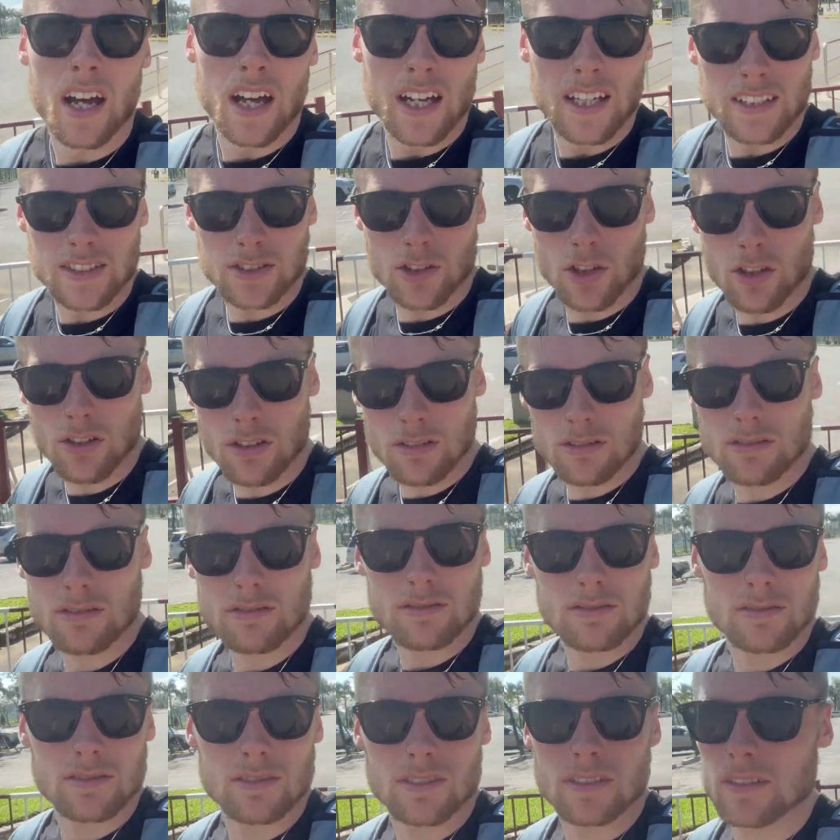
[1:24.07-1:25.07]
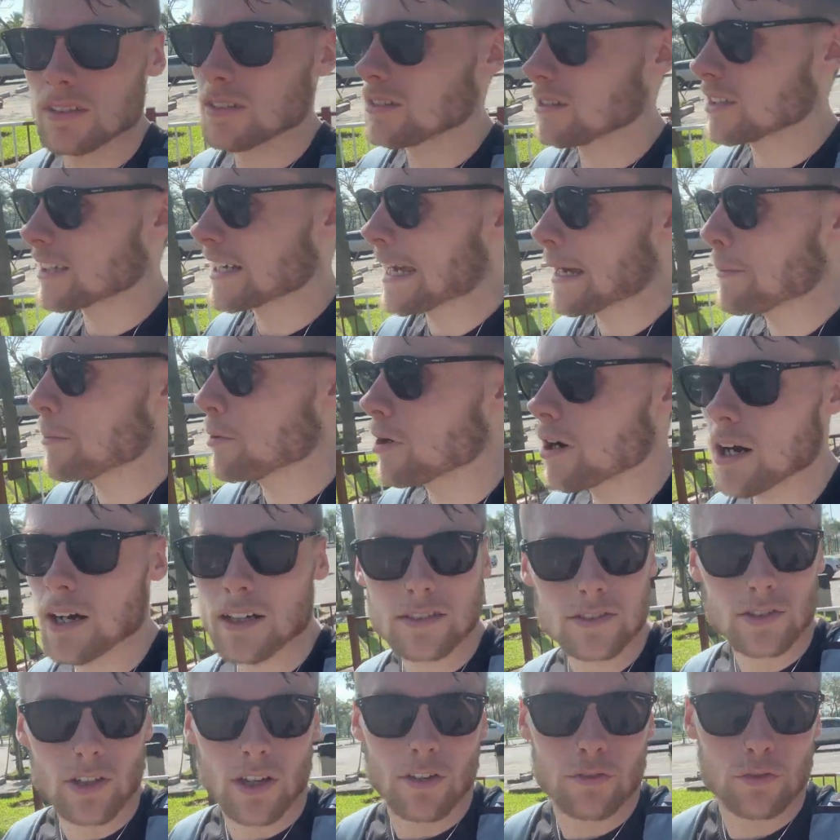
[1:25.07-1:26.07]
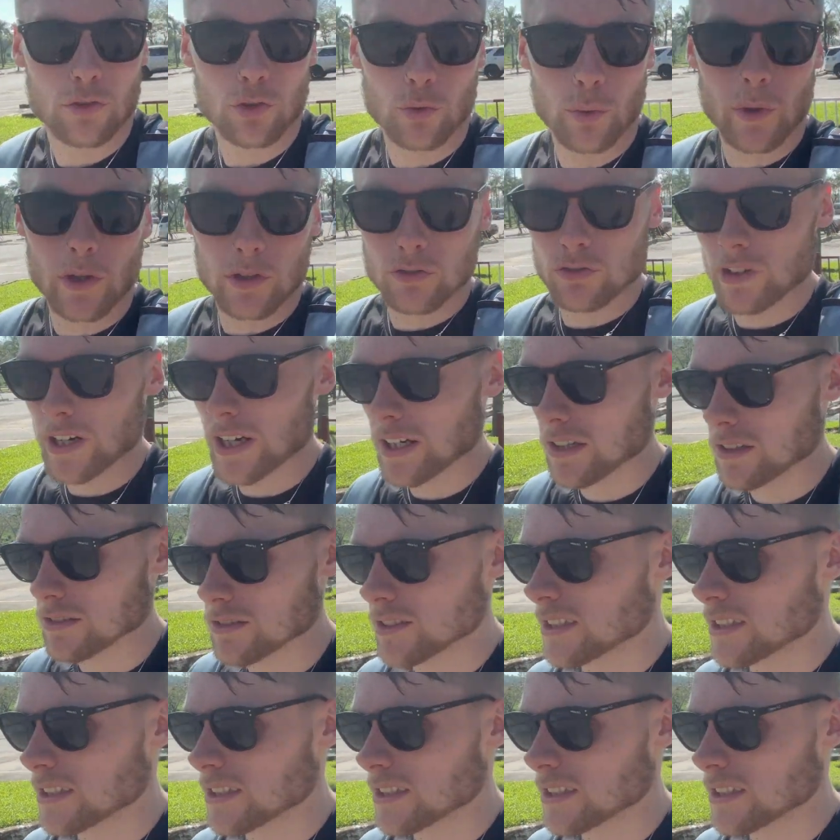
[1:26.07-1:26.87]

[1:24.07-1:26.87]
The cable car's got a few world records,